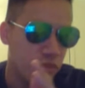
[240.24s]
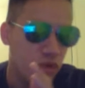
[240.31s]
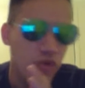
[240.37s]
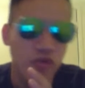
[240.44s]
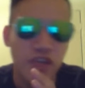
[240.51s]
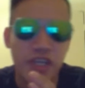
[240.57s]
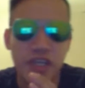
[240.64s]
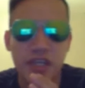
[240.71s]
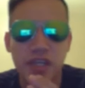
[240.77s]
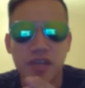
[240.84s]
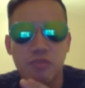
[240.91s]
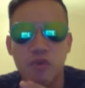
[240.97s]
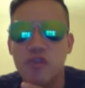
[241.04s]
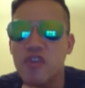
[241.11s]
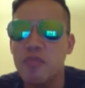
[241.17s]
movie
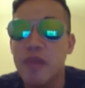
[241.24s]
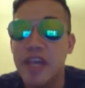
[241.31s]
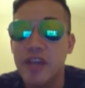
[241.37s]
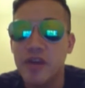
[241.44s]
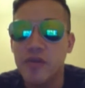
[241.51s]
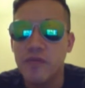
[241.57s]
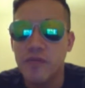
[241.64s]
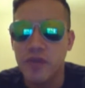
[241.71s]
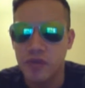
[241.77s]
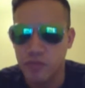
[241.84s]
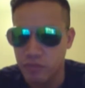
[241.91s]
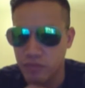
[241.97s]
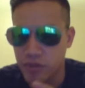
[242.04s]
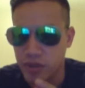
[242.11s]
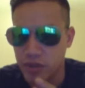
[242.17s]
movie maker
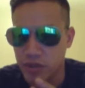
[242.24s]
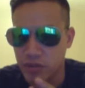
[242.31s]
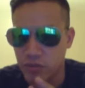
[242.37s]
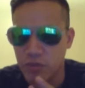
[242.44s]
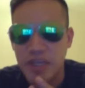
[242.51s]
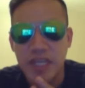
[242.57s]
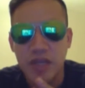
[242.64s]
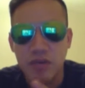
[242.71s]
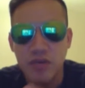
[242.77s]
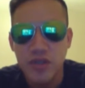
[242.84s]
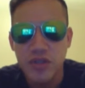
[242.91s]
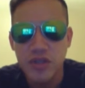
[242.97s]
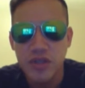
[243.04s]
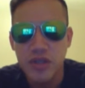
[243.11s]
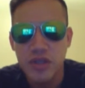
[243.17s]
from uh, Windows.
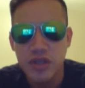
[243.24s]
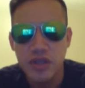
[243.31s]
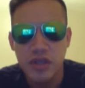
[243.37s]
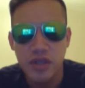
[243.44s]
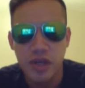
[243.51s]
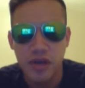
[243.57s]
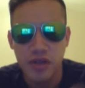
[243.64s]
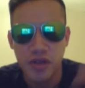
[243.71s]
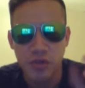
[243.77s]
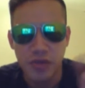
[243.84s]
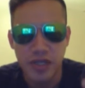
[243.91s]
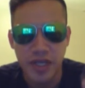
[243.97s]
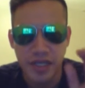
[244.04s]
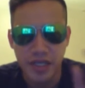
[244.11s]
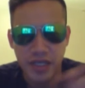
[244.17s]
How you
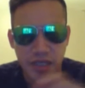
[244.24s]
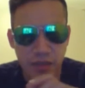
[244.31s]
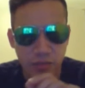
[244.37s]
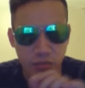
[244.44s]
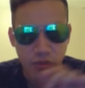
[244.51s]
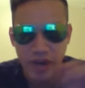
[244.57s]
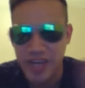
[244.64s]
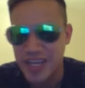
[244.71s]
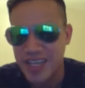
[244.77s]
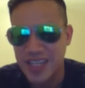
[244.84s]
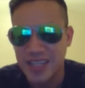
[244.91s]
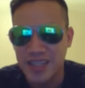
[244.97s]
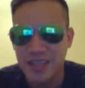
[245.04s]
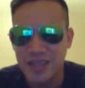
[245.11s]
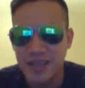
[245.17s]
would like
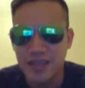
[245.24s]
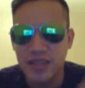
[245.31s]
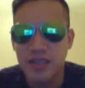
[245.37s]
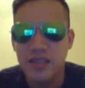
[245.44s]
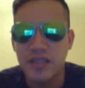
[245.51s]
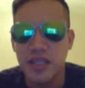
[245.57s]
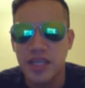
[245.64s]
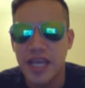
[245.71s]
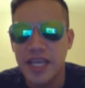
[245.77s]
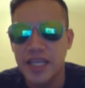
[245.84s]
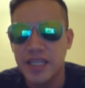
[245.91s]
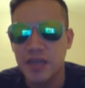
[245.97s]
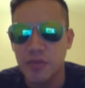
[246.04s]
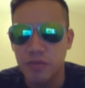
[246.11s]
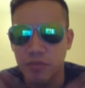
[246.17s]
brighten the
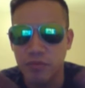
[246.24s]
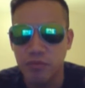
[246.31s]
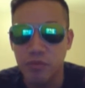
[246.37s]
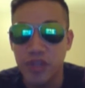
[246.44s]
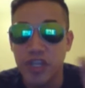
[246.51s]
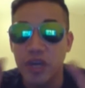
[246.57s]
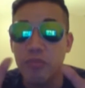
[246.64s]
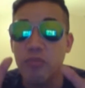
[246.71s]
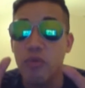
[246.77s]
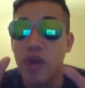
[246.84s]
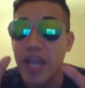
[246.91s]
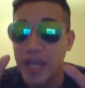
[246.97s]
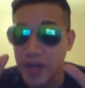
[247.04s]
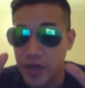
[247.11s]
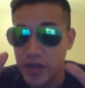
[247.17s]
lighting, it would become
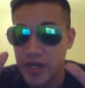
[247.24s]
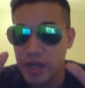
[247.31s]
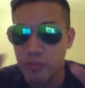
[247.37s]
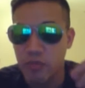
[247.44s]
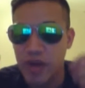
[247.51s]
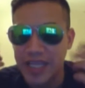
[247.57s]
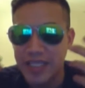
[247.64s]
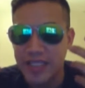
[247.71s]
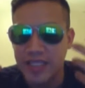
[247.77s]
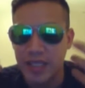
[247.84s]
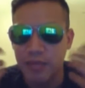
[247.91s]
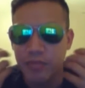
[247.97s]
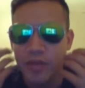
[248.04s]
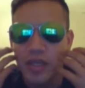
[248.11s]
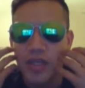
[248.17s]
brighter. It brightens
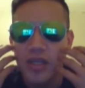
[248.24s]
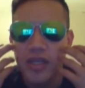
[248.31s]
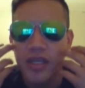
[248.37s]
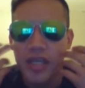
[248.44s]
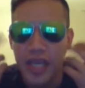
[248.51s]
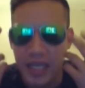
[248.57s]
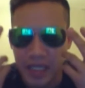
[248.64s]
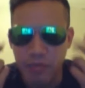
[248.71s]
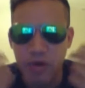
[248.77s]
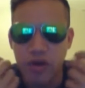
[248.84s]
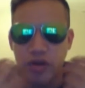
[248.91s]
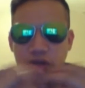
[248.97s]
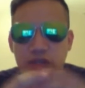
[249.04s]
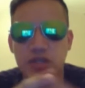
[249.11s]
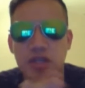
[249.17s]
up any
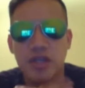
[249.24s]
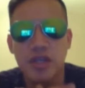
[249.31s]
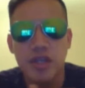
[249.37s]
parts